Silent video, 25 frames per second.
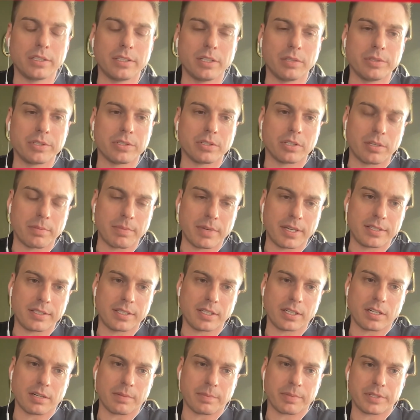There is an
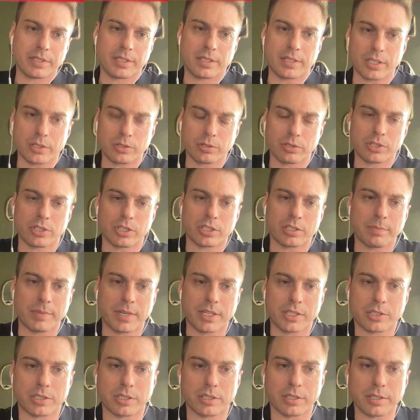amazing company that you just
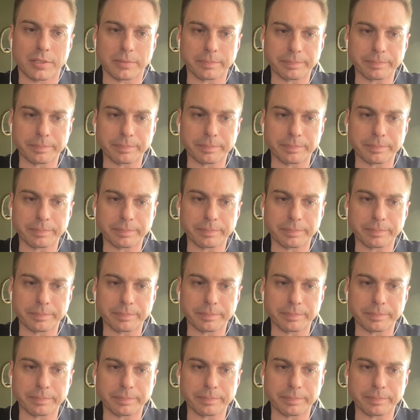mentioned,